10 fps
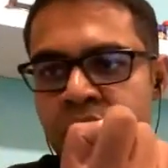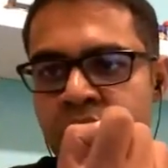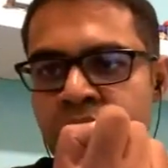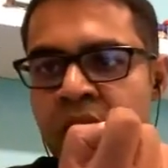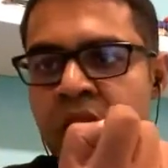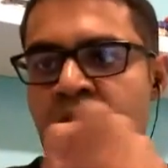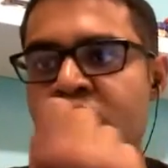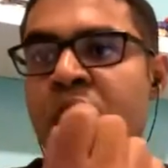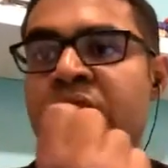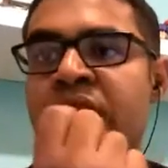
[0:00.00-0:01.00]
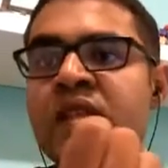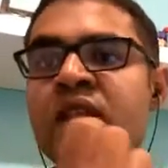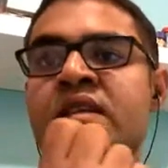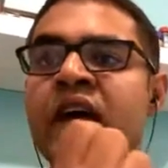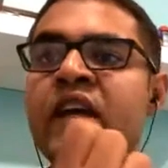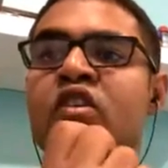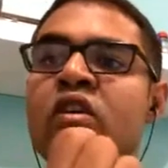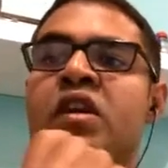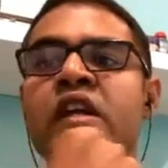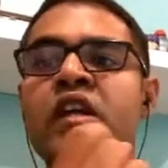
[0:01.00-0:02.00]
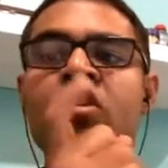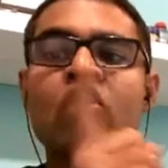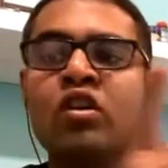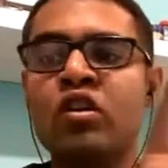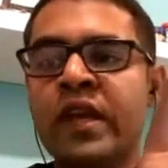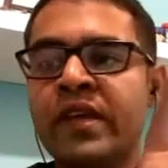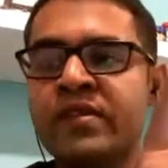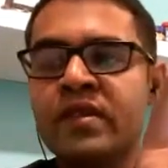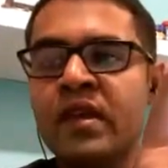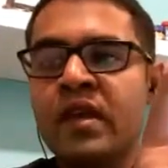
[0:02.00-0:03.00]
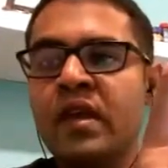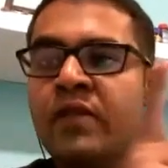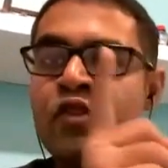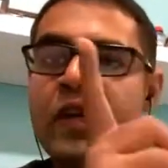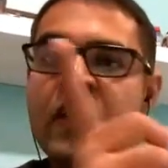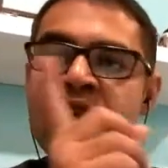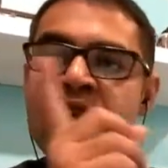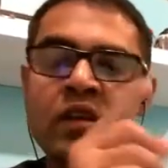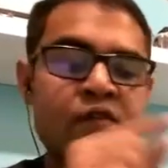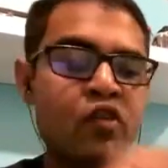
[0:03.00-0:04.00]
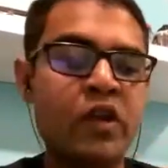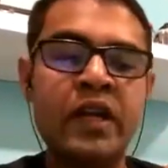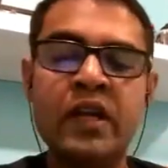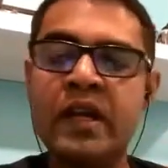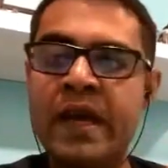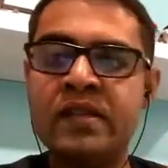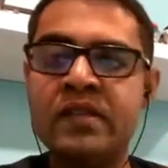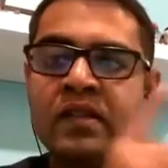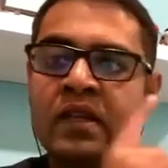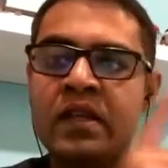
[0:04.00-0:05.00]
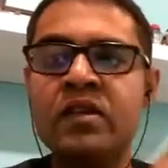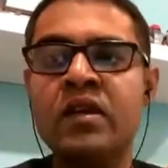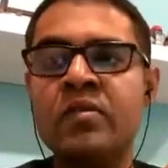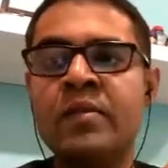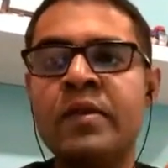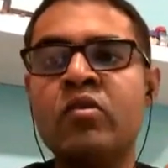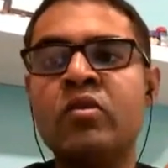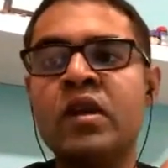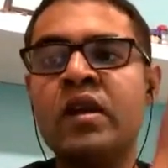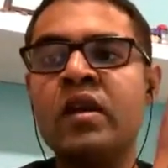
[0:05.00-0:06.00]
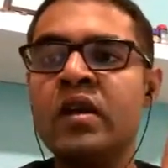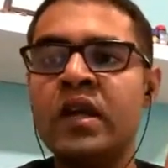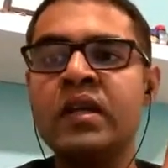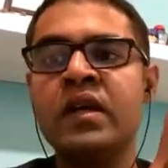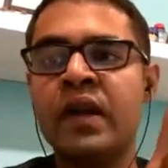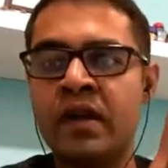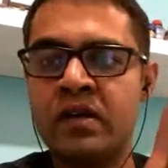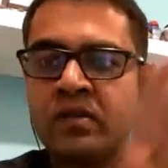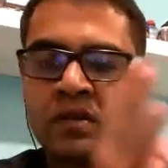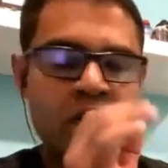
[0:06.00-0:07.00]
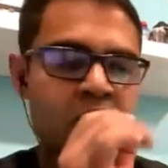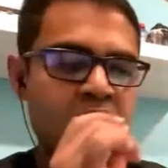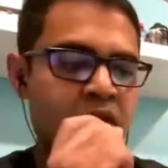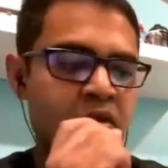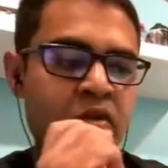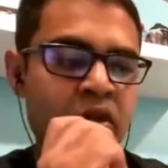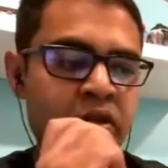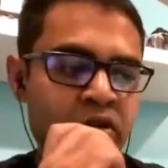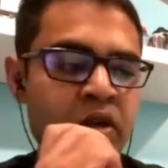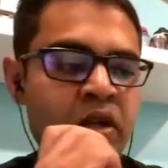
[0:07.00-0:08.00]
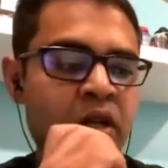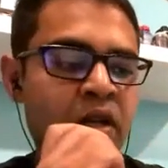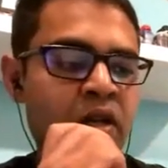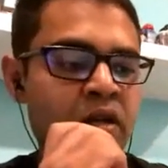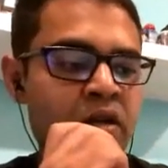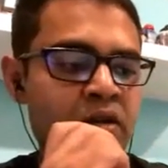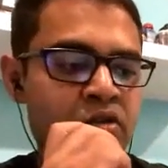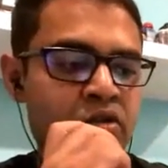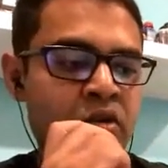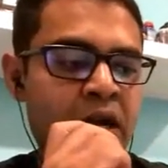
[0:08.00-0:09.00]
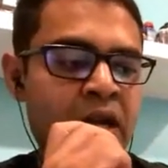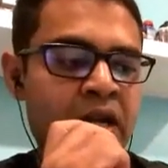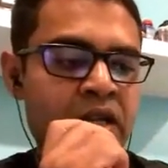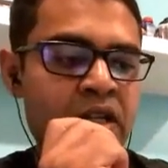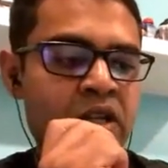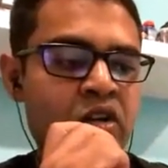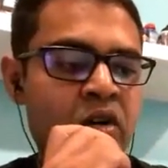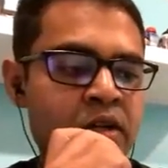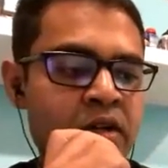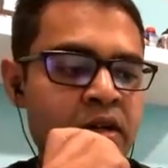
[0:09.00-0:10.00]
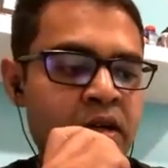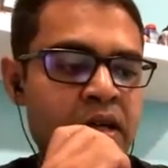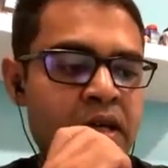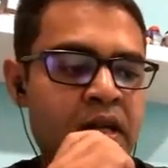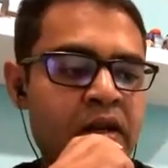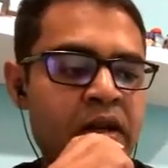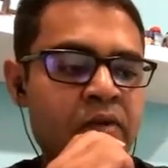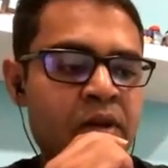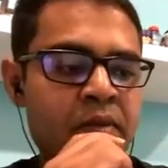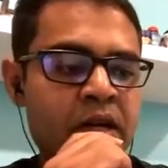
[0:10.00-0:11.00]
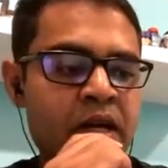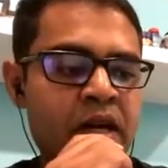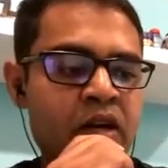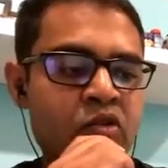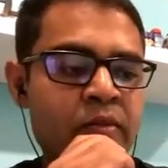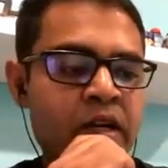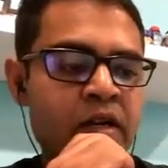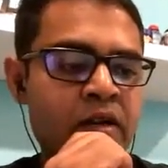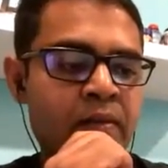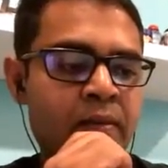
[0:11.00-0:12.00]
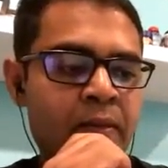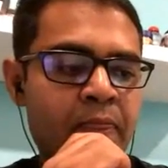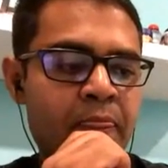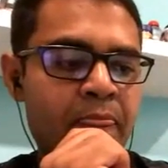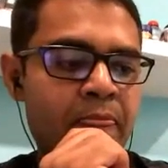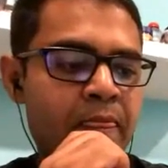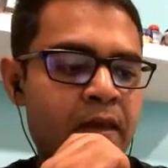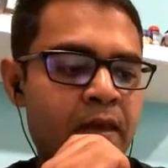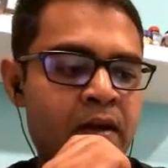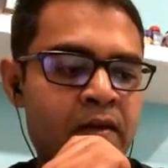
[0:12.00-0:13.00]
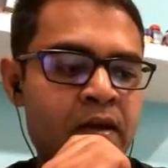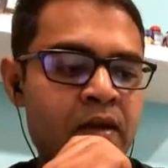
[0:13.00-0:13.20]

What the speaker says: Okay, so I'll get this hike on T, not on X. If you get it, if you write it X, then it will be totally incorrect. Okay, you got it on T. So I'll take T common and I'll write 1 by R2 by 100.